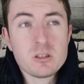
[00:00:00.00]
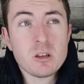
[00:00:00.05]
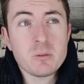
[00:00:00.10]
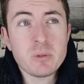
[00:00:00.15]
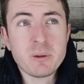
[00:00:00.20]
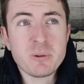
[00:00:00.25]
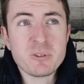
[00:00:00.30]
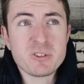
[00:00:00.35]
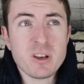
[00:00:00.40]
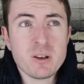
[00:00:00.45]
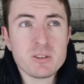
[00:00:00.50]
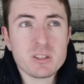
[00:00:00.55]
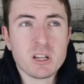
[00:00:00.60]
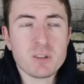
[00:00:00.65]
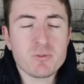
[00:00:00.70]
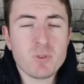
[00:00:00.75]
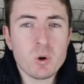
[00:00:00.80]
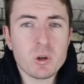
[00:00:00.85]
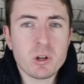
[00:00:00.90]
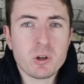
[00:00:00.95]
Something which sounds like a
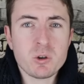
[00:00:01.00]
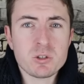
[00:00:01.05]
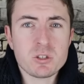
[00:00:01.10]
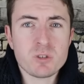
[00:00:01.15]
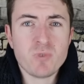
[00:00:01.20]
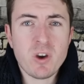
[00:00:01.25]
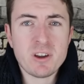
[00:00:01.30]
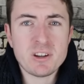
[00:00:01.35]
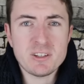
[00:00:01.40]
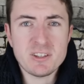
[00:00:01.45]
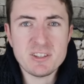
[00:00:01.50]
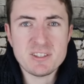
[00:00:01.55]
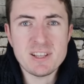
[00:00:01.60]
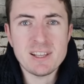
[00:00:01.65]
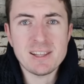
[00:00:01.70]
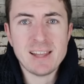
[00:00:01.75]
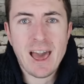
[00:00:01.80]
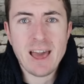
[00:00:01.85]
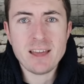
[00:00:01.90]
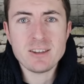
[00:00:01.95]
roller coaster ride at
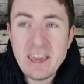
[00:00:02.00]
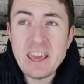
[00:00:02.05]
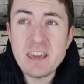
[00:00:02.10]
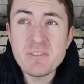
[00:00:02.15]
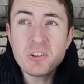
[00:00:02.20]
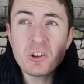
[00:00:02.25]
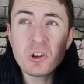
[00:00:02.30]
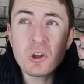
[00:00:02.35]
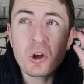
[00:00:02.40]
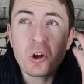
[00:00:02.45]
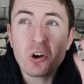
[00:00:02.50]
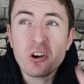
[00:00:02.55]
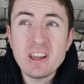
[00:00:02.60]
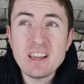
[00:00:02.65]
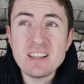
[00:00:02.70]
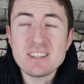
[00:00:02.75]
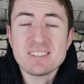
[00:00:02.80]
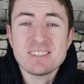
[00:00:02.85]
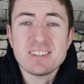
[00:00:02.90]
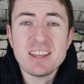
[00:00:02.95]
Disneyland. Even
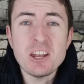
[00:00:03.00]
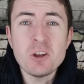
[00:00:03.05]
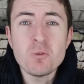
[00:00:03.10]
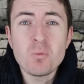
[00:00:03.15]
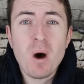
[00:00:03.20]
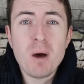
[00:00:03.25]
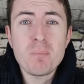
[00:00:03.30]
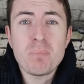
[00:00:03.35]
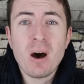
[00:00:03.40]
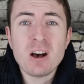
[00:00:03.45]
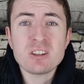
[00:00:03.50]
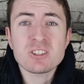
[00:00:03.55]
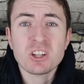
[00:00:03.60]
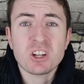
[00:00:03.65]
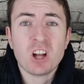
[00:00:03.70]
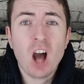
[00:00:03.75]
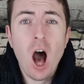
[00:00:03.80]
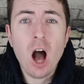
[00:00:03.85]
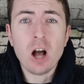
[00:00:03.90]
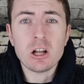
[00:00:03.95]
Greece didn't want
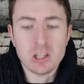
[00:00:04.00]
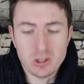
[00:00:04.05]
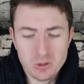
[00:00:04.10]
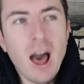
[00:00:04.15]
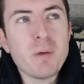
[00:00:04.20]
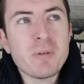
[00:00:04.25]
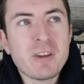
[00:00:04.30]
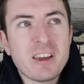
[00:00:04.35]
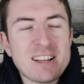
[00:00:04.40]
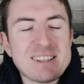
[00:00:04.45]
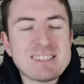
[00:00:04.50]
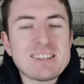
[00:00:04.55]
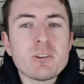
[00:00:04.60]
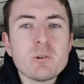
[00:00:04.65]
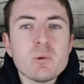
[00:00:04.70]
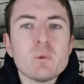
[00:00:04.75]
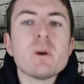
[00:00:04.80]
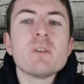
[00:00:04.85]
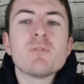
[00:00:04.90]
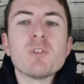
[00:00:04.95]
Postecoglou. I mean,
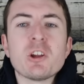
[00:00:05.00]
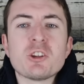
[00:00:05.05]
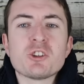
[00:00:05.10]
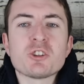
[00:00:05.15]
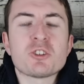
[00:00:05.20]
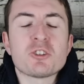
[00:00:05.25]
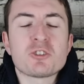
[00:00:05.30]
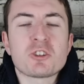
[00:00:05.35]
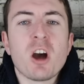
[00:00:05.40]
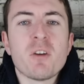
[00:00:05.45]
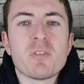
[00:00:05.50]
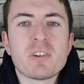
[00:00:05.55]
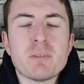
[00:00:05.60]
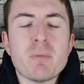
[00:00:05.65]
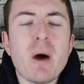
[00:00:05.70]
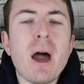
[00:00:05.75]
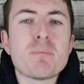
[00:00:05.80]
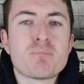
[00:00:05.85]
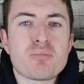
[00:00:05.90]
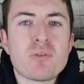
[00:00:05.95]
considering we've only just discovered him,
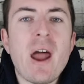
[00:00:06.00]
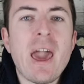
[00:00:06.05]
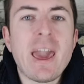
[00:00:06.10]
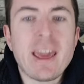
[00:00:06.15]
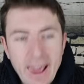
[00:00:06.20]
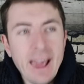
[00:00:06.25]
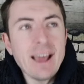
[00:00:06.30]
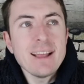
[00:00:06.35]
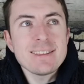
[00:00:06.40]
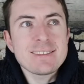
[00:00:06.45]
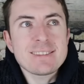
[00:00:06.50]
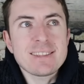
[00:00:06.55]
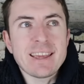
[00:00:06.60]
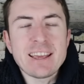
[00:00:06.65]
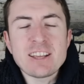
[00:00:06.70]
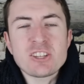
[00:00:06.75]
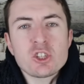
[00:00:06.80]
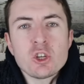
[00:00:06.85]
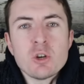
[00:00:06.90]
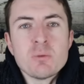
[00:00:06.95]
my brain instantly
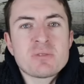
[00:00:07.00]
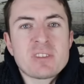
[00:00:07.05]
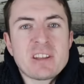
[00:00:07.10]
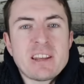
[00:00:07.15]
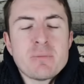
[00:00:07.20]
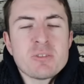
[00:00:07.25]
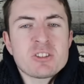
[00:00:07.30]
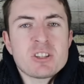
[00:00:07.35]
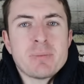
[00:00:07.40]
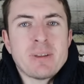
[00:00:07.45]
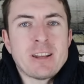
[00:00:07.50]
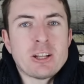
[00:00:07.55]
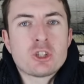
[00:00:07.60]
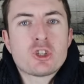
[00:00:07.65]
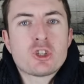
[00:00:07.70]
assumes that he must have been a